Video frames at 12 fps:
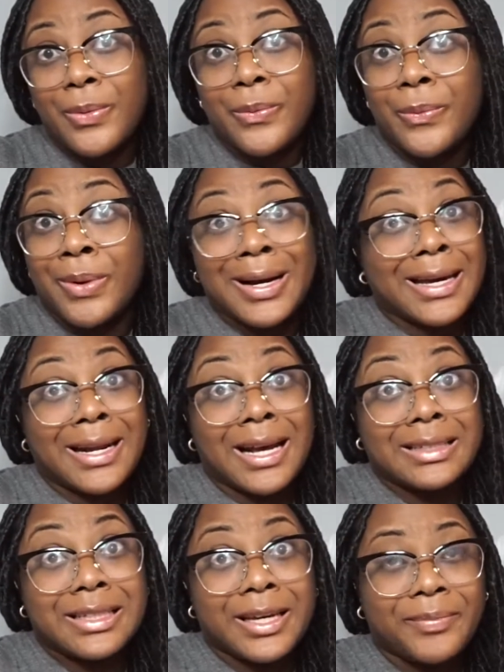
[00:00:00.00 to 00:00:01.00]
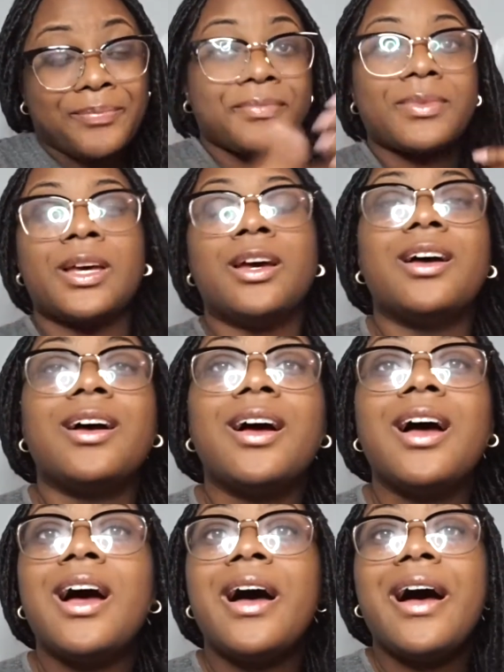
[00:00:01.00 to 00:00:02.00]
What can I say?
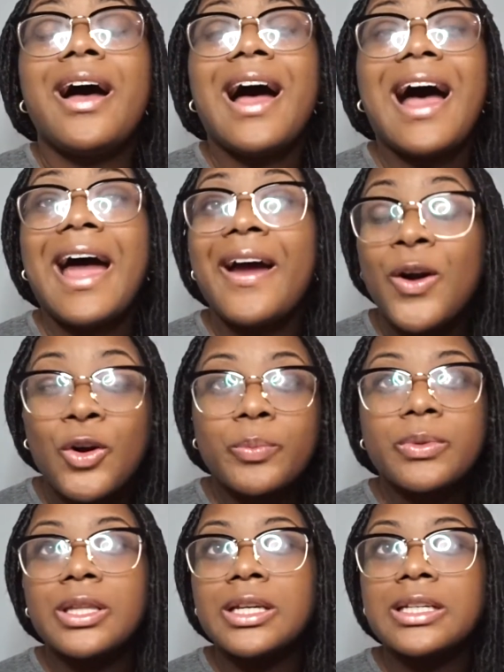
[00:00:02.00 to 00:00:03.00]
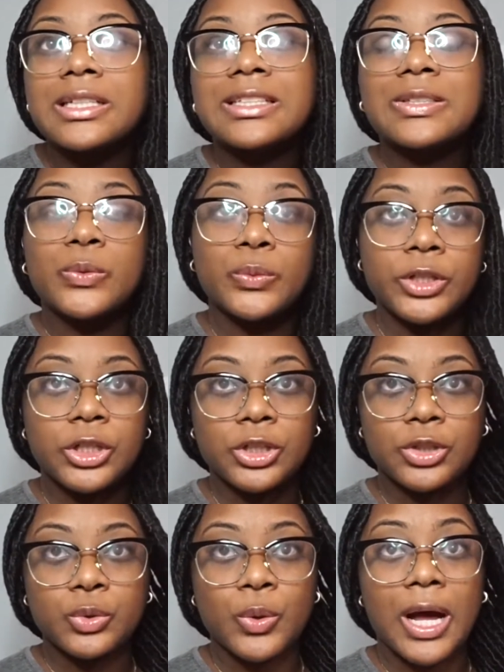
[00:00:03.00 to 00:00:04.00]
I hope this week or
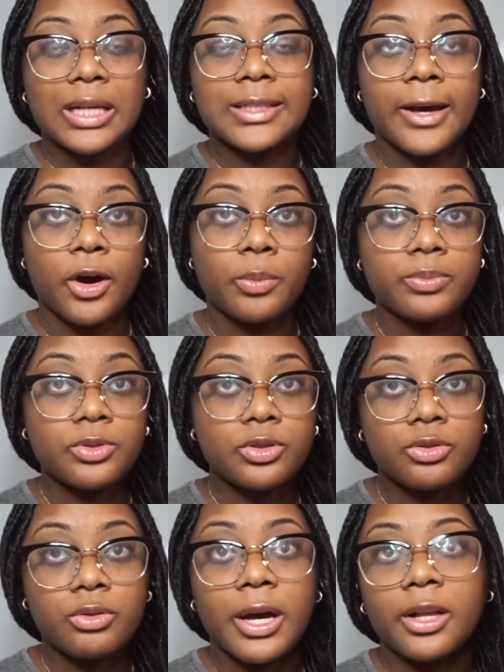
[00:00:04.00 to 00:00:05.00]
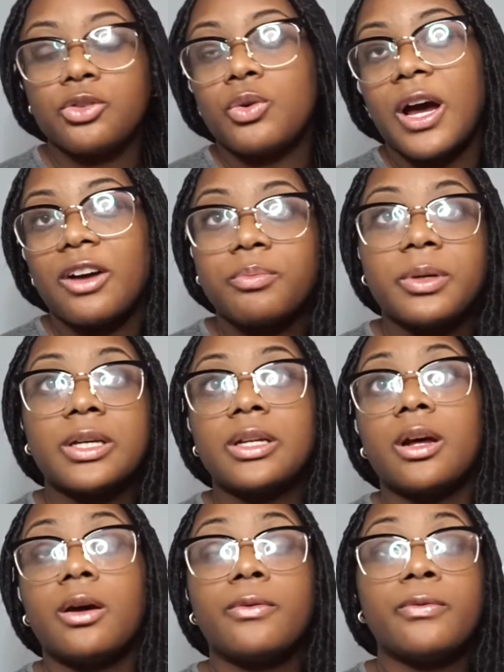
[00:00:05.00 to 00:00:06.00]
two has helped you and you have been